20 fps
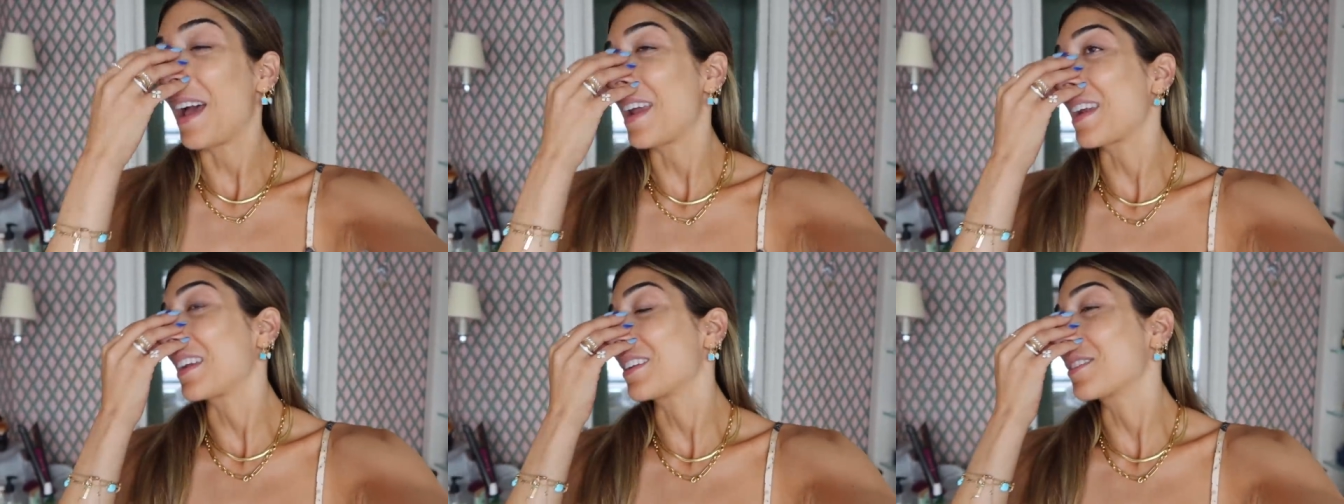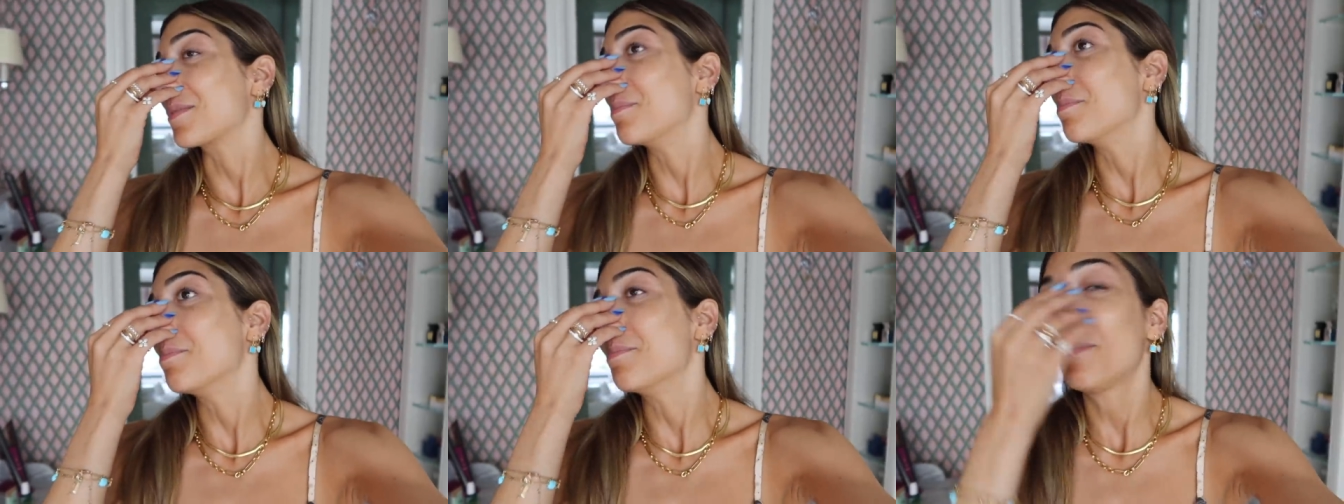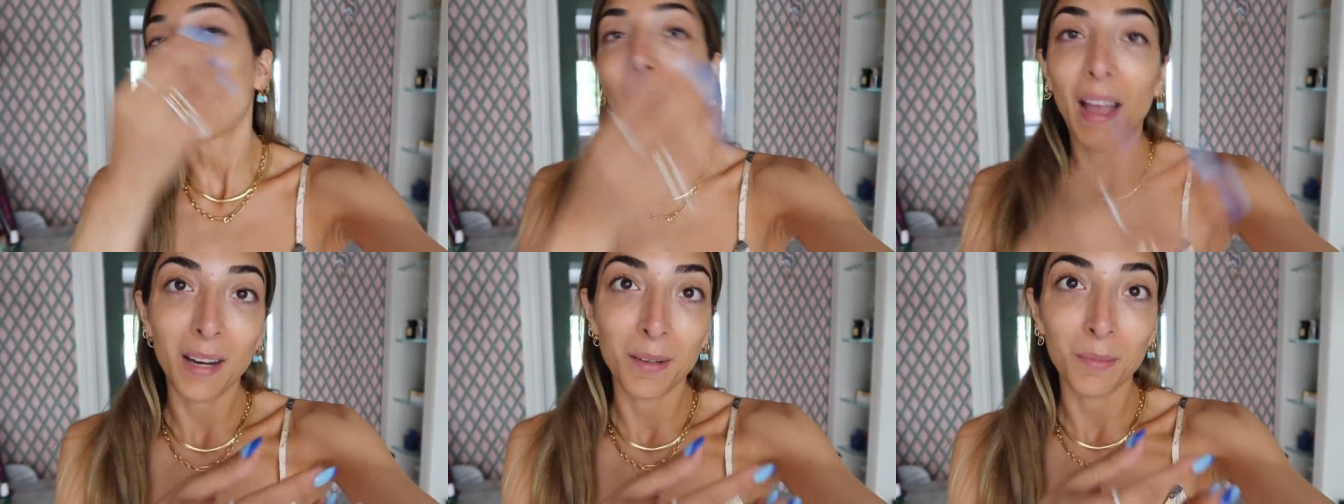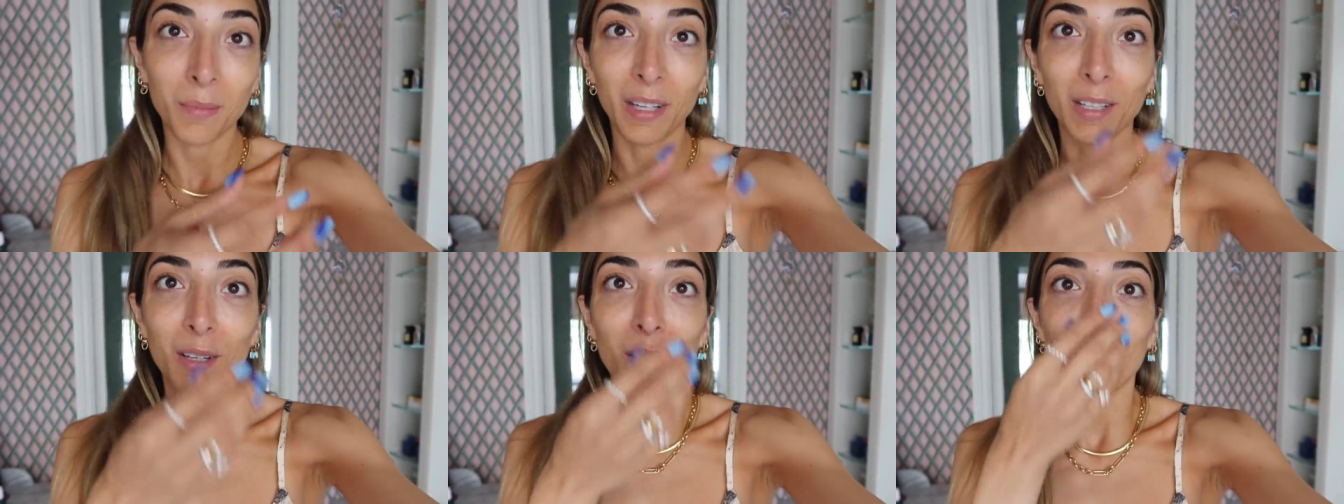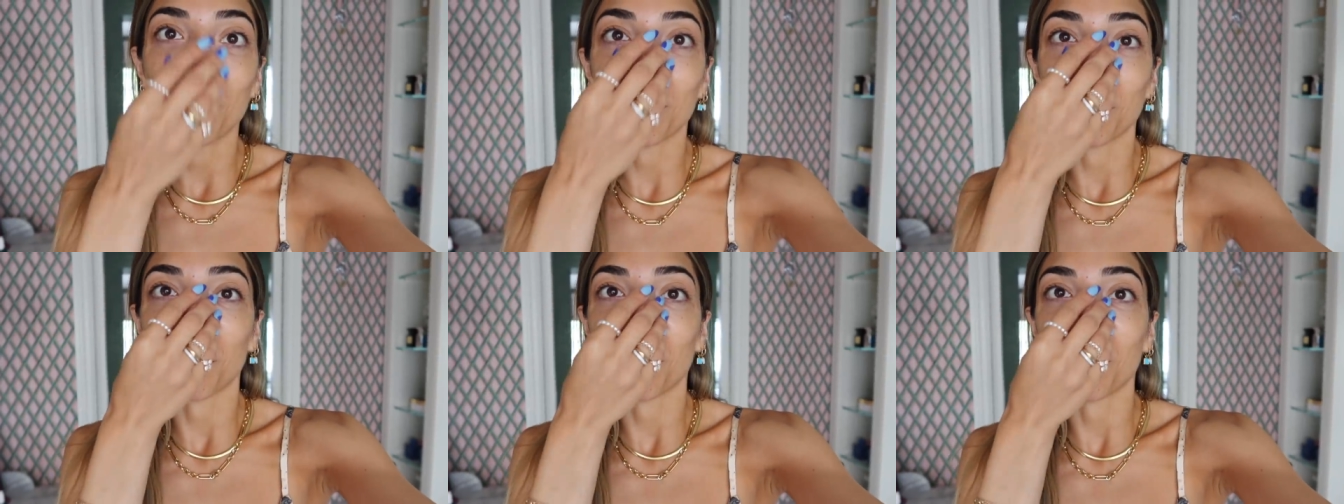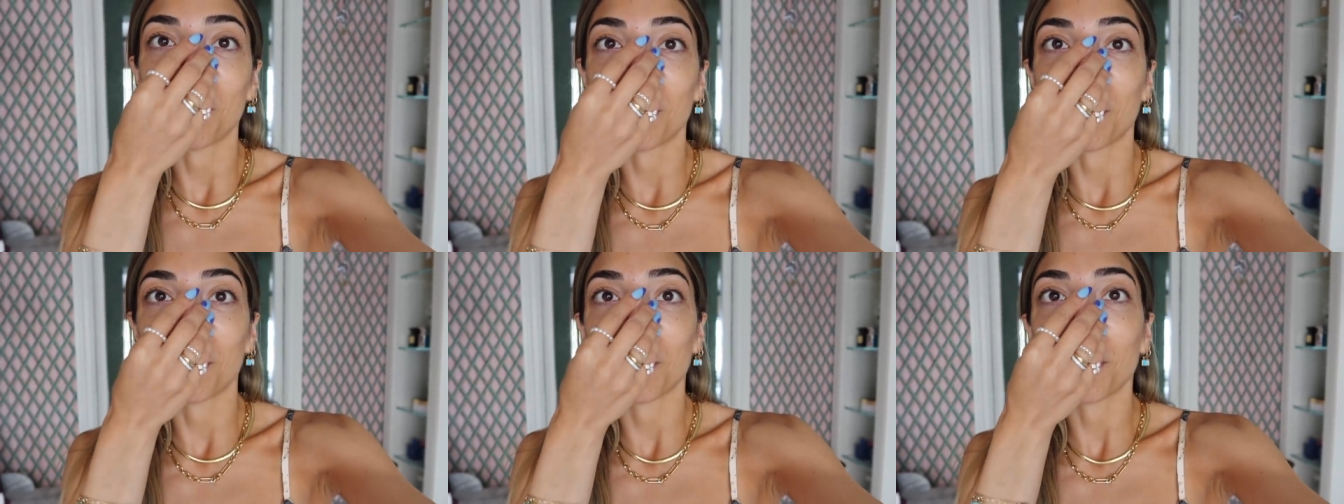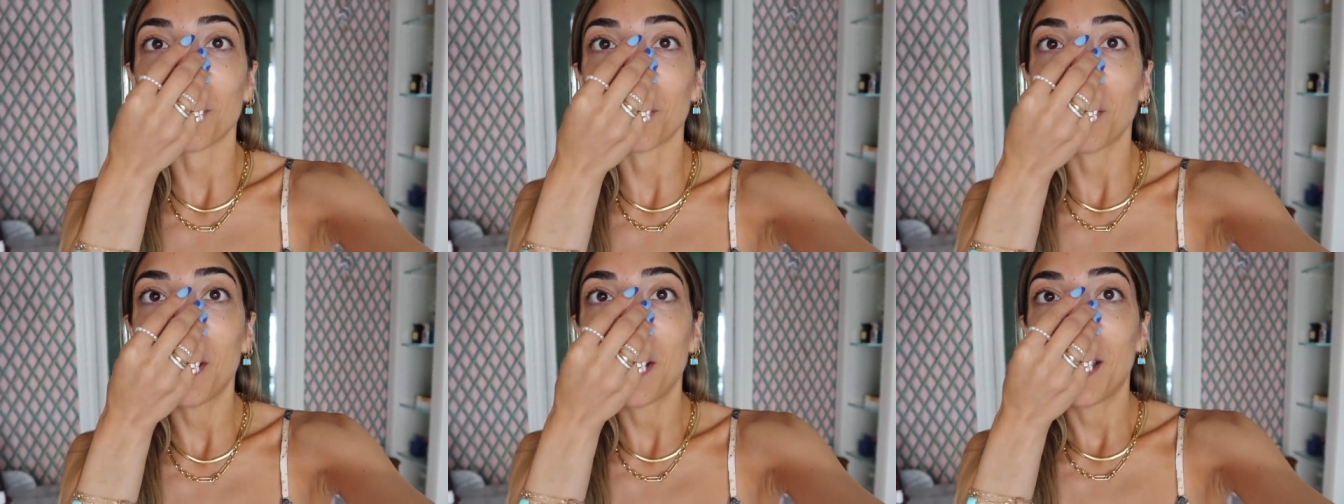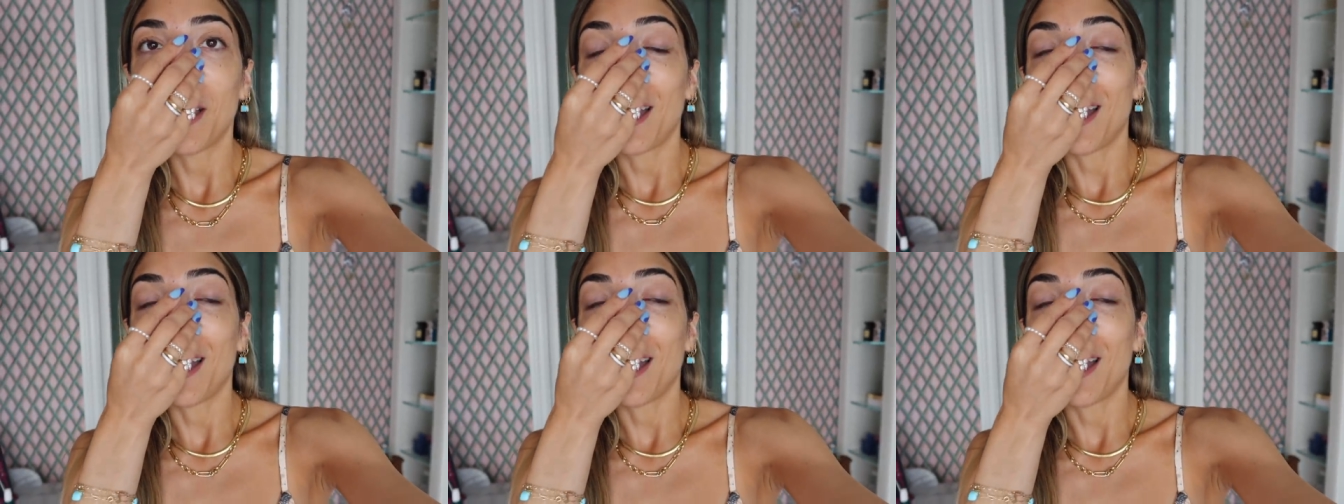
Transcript: and I just banged my nose on the door